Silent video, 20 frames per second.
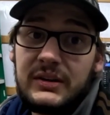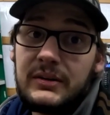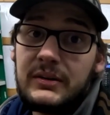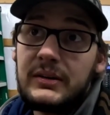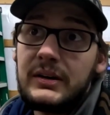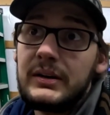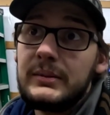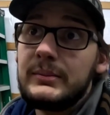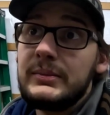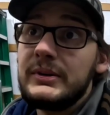that or
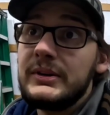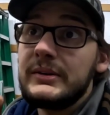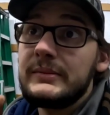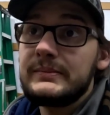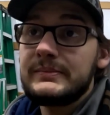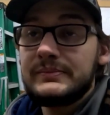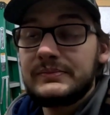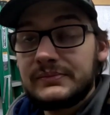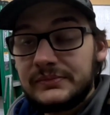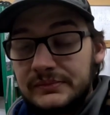not, but
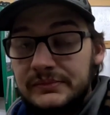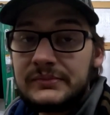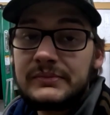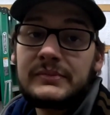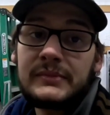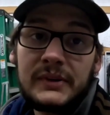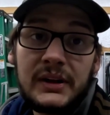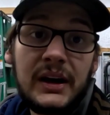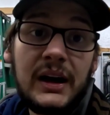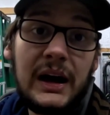
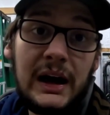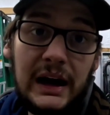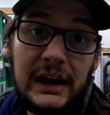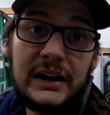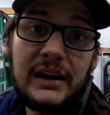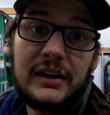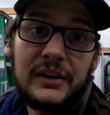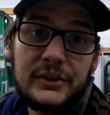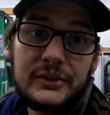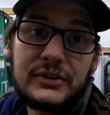I
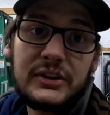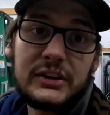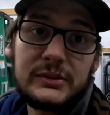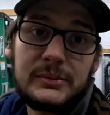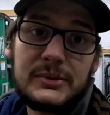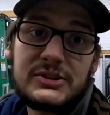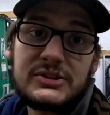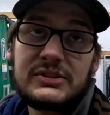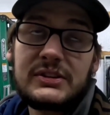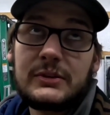got another
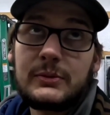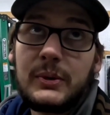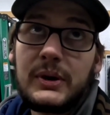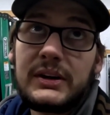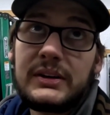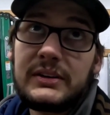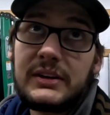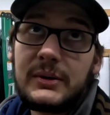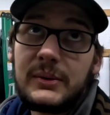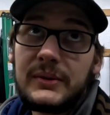transmission that's
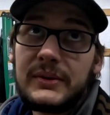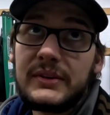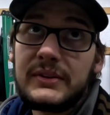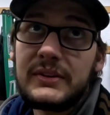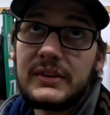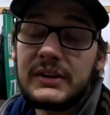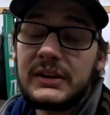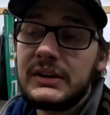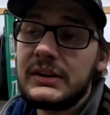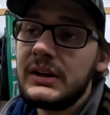waiting to go on this
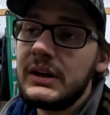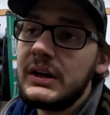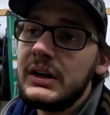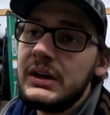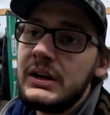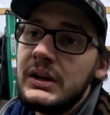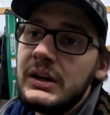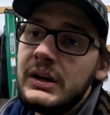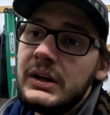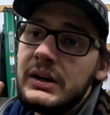thing.
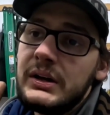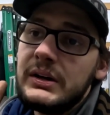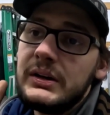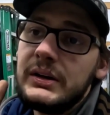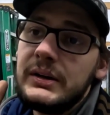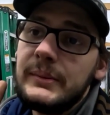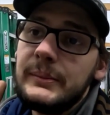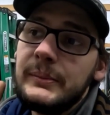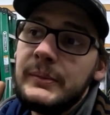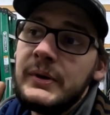
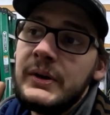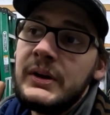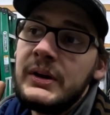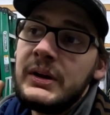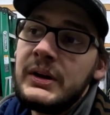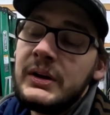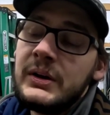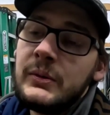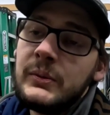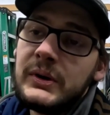
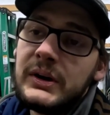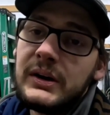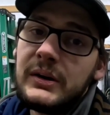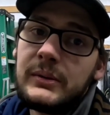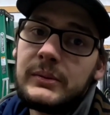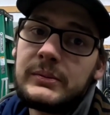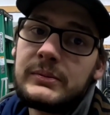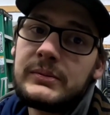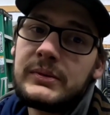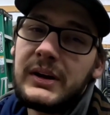
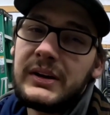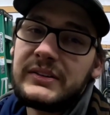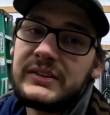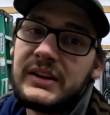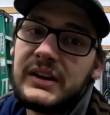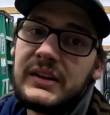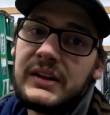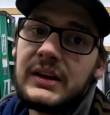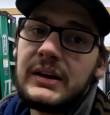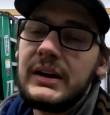Well, I
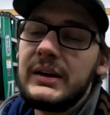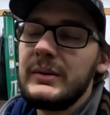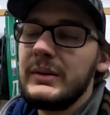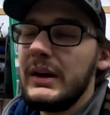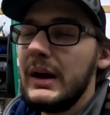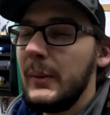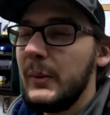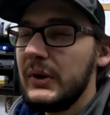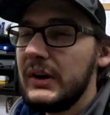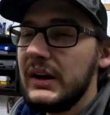say that
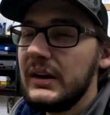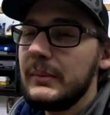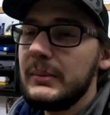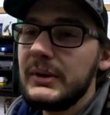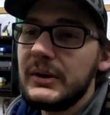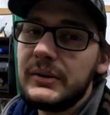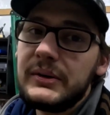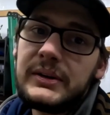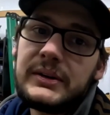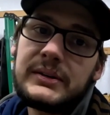we need to
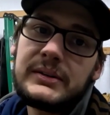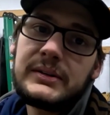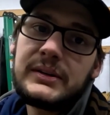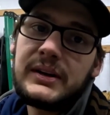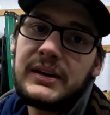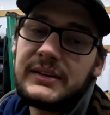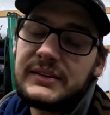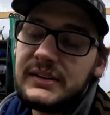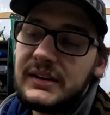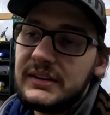build it.
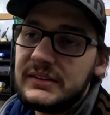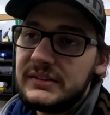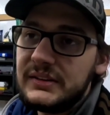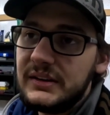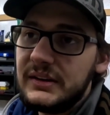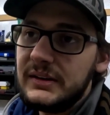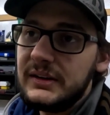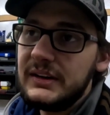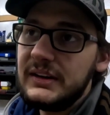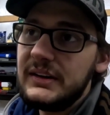It's
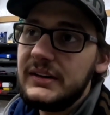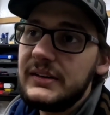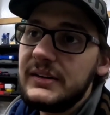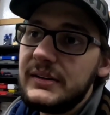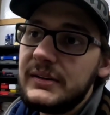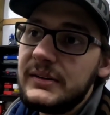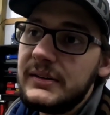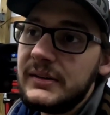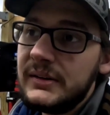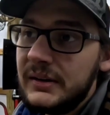gonna need
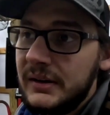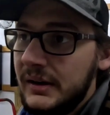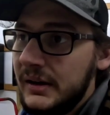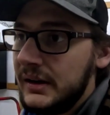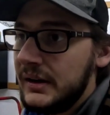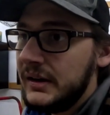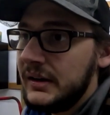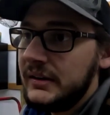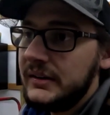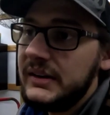
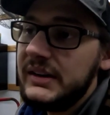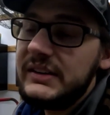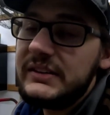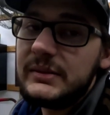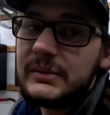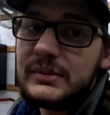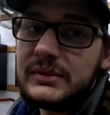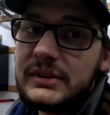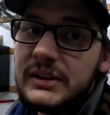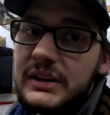
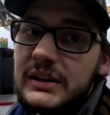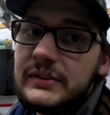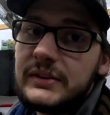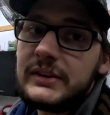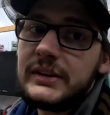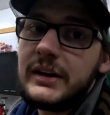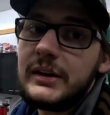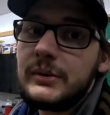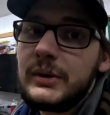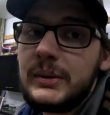some stuff. I
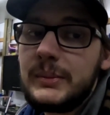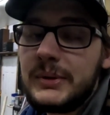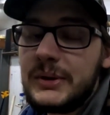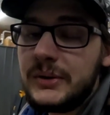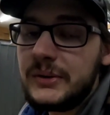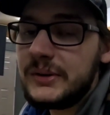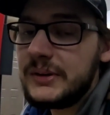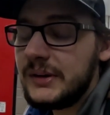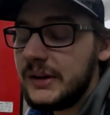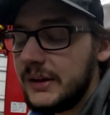got to
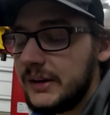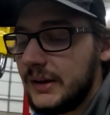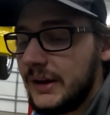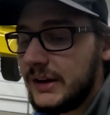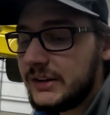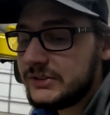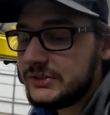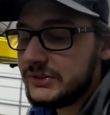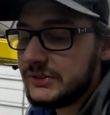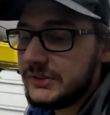rebuild it and
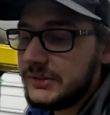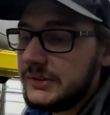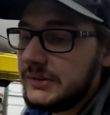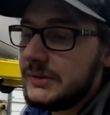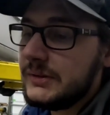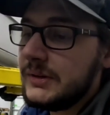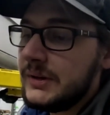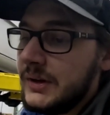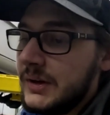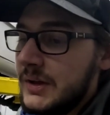actually
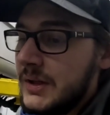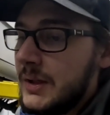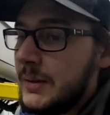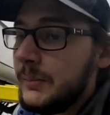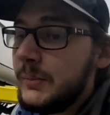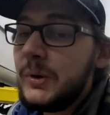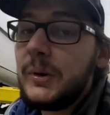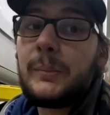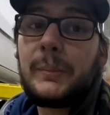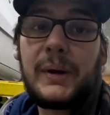
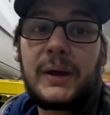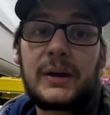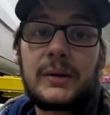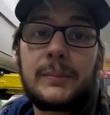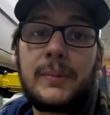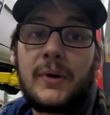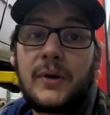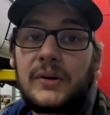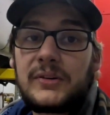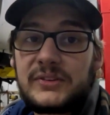put better
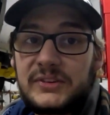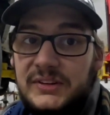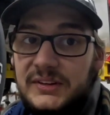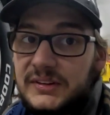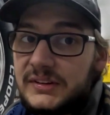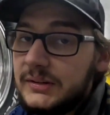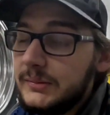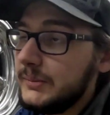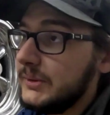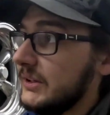parts in
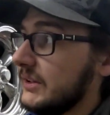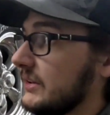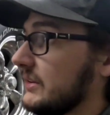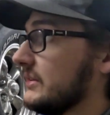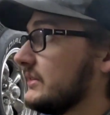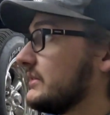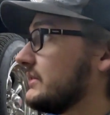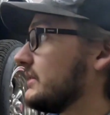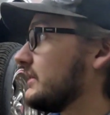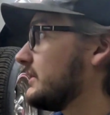it,
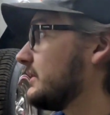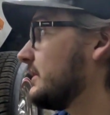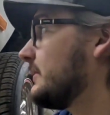because